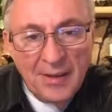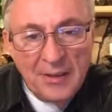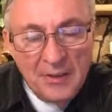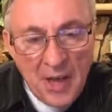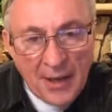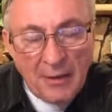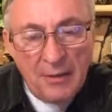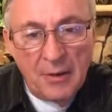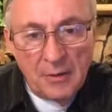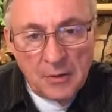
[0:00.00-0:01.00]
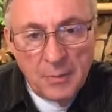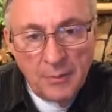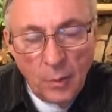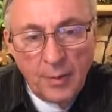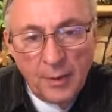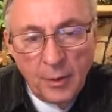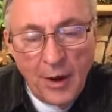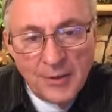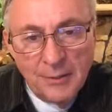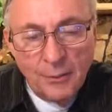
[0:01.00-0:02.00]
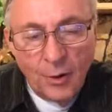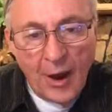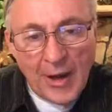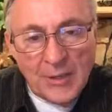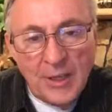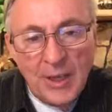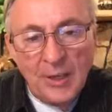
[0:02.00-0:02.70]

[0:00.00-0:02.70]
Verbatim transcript: None of those before the cross of Christ